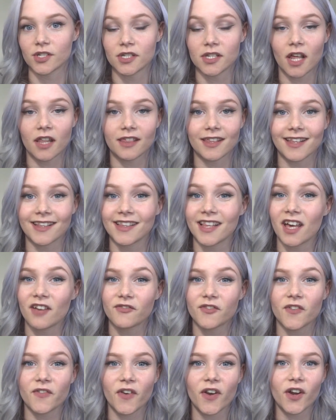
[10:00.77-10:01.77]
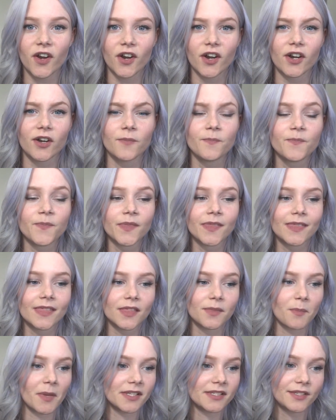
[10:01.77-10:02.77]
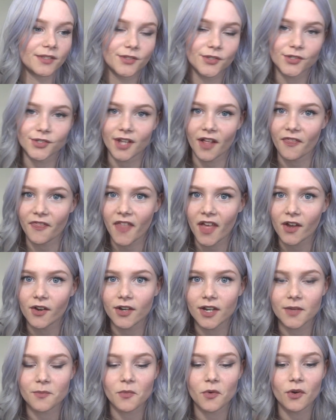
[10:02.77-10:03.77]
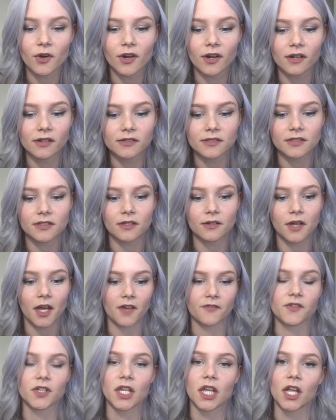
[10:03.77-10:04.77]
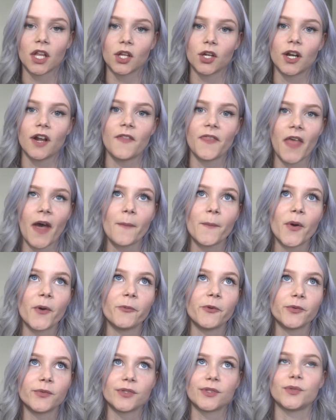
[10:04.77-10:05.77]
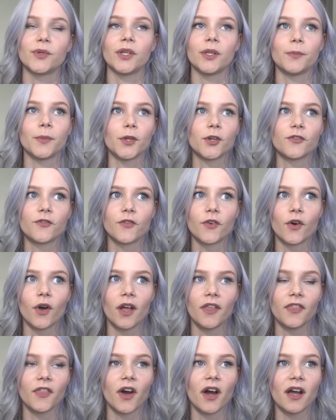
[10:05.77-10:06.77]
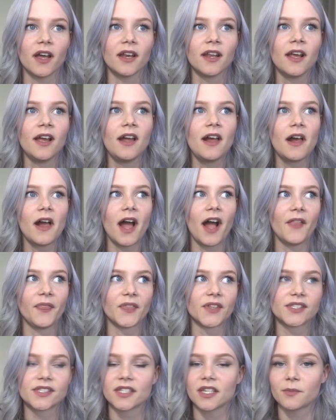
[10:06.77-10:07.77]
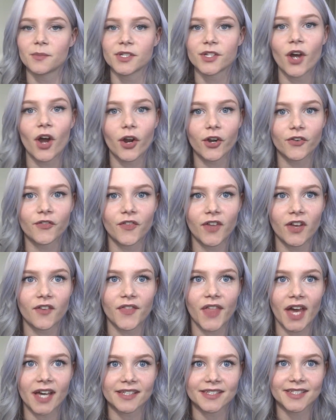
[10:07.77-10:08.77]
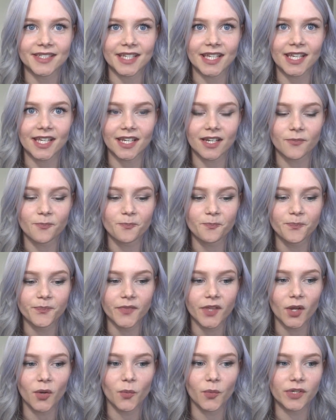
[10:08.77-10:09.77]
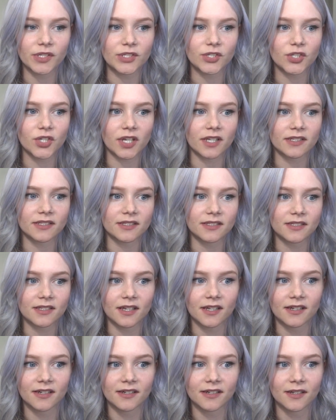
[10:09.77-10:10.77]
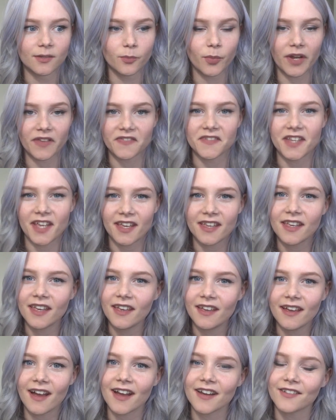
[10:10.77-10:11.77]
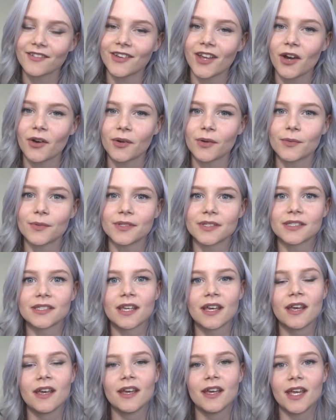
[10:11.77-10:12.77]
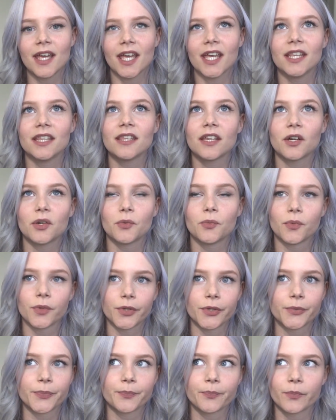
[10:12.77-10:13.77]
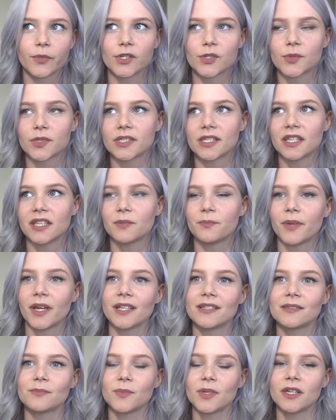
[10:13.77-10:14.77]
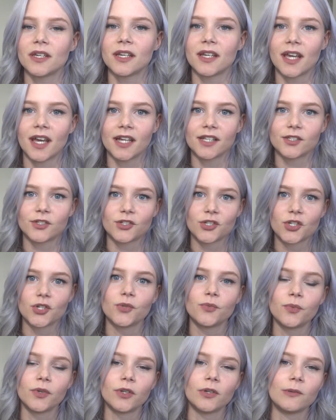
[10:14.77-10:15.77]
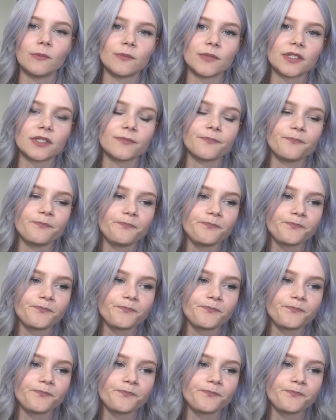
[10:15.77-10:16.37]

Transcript: nothing left of her. My sister's not there anymore, so I have to kill her. And that moment was really beautiful, I thought. And the cinematography of that scene was just breathtaking. I don't know. It was in their room, which was in the basement, and it had their two rooms.